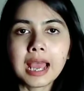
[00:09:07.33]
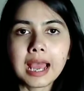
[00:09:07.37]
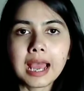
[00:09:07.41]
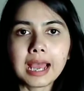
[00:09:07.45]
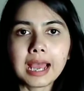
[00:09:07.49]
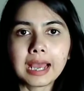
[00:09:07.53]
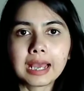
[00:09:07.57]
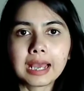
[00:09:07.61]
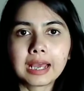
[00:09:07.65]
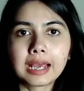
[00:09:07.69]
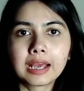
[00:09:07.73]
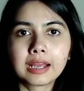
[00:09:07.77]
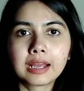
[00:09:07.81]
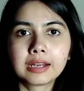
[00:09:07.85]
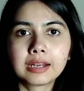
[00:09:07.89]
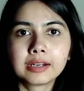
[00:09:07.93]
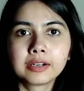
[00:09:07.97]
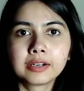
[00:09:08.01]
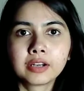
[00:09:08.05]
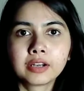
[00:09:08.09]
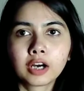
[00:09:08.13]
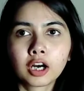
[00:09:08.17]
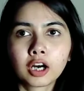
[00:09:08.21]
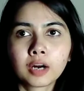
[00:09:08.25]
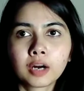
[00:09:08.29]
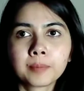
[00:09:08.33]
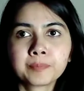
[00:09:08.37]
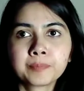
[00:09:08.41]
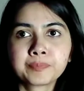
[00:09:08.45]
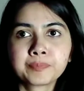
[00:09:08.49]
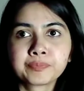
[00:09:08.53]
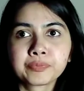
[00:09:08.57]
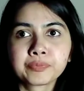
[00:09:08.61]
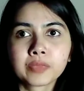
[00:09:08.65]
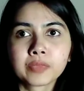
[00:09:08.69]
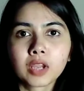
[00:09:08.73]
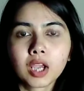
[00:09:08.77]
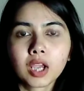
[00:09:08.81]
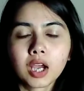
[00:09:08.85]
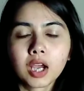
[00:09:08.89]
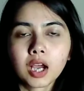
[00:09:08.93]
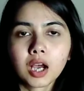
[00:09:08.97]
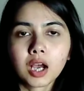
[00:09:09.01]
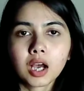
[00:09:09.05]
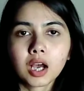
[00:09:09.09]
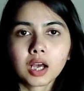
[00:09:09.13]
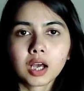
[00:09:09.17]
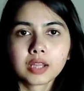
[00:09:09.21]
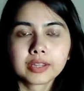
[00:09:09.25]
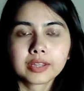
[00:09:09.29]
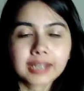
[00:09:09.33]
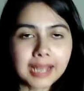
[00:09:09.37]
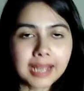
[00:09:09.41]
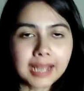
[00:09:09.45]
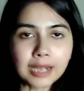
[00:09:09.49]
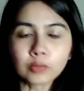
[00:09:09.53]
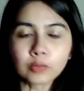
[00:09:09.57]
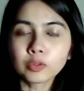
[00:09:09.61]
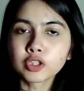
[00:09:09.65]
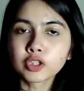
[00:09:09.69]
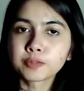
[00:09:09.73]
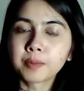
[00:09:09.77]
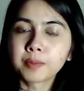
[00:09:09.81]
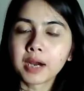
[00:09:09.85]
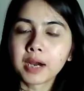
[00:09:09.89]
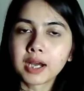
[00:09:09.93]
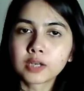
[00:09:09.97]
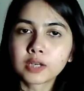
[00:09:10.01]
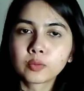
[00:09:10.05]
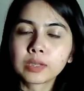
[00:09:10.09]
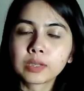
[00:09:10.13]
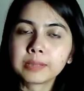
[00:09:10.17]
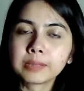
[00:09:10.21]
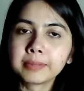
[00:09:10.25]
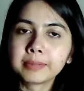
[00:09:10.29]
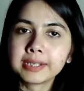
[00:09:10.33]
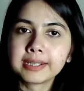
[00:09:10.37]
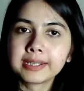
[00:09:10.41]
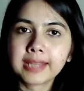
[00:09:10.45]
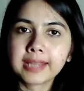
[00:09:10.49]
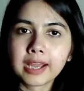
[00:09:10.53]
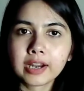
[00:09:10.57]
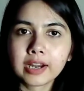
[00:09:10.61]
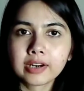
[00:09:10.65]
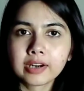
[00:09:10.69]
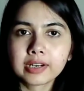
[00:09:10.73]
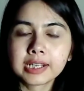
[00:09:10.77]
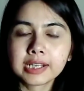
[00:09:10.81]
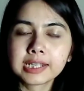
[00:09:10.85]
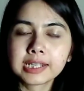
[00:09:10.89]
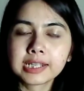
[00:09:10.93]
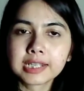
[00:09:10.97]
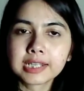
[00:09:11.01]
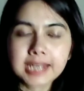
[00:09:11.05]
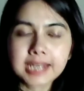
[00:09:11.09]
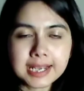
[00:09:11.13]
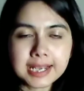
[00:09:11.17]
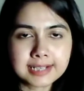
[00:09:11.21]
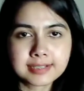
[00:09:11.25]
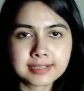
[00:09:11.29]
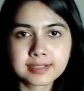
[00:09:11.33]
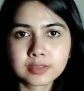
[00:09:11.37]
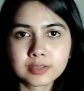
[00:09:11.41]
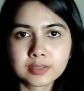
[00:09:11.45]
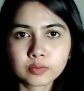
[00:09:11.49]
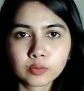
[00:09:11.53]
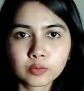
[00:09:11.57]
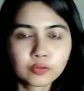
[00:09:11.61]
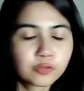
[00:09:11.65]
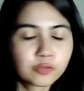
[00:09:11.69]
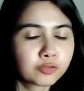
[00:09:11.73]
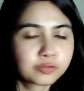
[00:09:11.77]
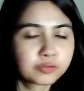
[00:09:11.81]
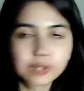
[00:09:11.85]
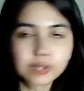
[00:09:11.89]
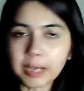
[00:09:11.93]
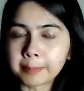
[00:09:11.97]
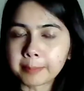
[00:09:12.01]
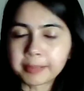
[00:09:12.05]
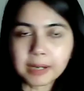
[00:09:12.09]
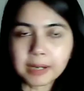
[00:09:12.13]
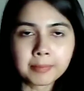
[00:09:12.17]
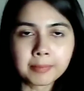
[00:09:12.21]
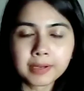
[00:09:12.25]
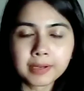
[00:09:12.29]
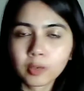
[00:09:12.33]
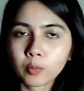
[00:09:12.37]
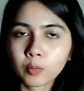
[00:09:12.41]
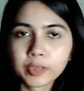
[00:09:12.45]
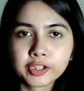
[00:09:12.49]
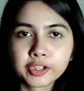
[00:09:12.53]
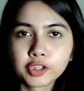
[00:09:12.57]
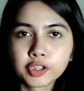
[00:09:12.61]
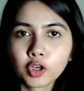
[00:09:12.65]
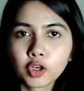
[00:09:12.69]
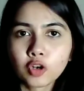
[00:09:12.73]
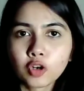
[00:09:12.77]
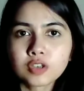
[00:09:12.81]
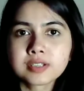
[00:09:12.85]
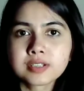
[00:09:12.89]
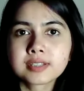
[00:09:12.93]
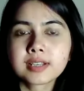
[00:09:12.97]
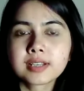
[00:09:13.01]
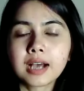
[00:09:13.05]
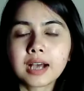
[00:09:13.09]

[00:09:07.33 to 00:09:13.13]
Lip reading: And the language part will be there in the next 2 upcoming videos.